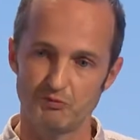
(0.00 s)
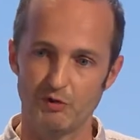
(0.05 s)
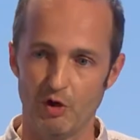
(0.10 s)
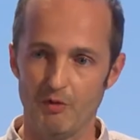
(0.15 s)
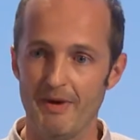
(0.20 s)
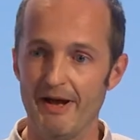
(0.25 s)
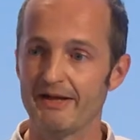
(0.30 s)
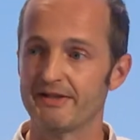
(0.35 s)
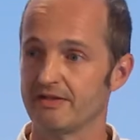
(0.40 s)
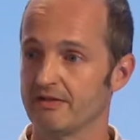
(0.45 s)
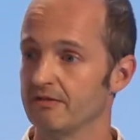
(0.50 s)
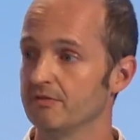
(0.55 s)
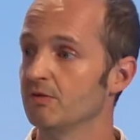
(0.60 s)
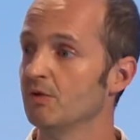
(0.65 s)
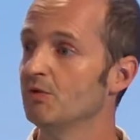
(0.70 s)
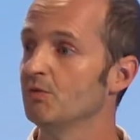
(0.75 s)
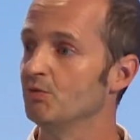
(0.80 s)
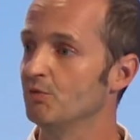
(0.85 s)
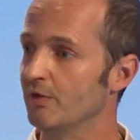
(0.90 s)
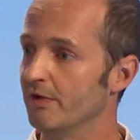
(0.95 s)
No matter,
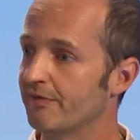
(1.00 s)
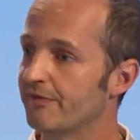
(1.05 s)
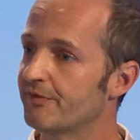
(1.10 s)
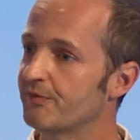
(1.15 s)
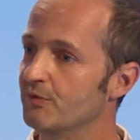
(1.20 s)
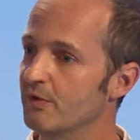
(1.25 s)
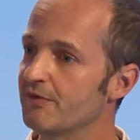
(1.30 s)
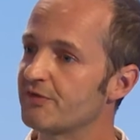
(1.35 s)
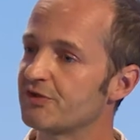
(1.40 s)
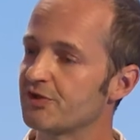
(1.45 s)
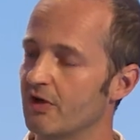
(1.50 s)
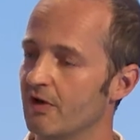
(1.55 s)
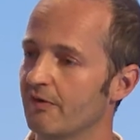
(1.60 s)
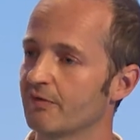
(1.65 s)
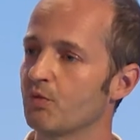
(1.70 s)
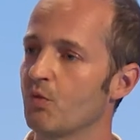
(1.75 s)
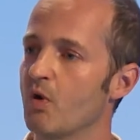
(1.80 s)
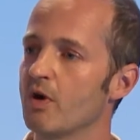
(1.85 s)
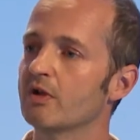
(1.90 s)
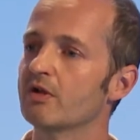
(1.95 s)
we've, we've
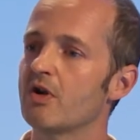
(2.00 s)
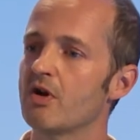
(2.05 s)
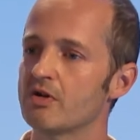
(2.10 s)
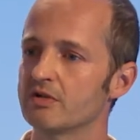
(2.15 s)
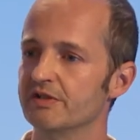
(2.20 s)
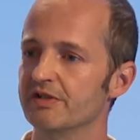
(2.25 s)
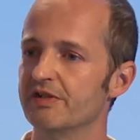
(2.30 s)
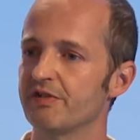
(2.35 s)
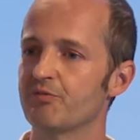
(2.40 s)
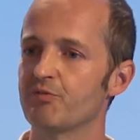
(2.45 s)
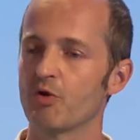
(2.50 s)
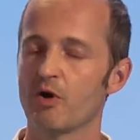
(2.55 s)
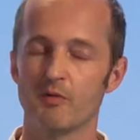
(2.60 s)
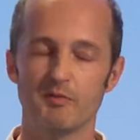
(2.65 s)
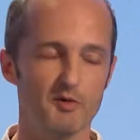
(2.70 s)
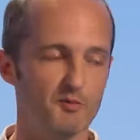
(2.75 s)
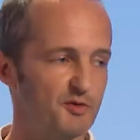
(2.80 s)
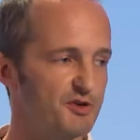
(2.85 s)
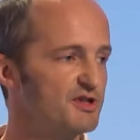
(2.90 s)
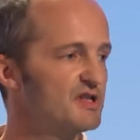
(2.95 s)
solved one cognitive problem,